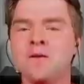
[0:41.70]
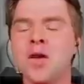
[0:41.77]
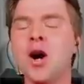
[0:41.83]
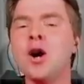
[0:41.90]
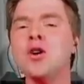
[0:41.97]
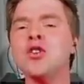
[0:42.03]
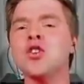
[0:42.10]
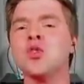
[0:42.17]

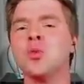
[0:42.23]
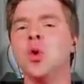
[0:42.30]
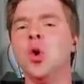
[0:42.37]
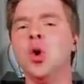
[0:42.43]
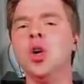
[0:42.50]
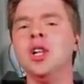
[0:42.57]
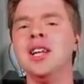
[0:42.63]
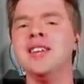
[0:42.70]
first
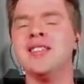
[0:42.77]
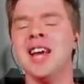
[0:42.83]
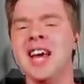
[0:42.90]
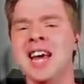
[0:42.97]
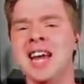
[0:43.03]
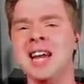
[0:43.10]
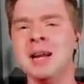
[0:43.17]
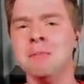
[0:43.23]
rule is
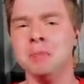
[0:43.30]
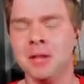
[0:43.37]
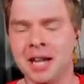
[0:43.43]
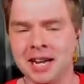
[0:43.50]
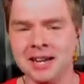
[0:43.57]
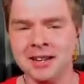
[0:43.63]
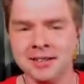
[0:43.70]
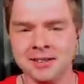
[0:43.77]
in
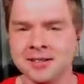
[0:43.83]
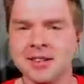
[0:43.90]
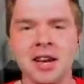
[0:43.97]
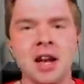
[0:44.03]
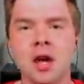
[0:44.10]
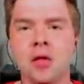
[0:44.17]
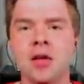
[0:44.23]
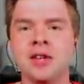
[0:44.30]
place.
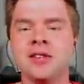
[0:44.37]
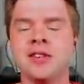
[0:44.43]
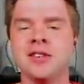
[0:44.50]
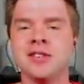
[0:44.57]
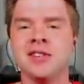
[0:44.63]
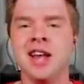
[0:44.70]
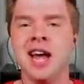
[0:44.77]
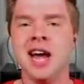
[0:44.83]
This
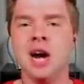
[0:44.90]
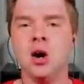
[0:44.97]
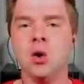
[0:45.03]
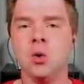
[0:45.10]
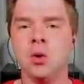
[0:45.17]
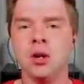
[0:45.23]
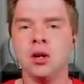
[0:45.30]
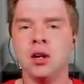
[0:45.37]
is
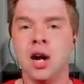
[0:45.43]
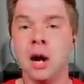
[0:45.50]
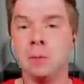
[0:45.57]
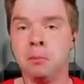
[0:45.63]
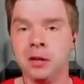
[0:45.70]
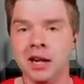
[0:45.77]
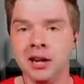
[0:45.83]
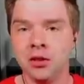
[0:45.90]
now a
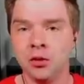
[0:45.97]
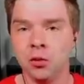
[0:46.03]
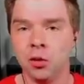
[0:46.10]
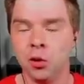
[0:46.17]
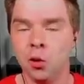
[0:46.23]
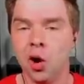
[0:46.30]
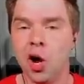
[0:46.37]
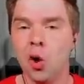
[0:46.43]

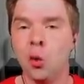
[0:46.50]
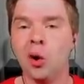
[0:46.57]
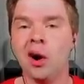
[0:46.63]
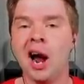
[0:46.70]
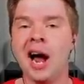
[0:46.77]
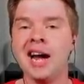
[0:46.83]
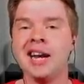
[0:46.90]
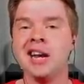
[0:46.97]
playthrough where
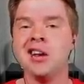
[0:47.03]
I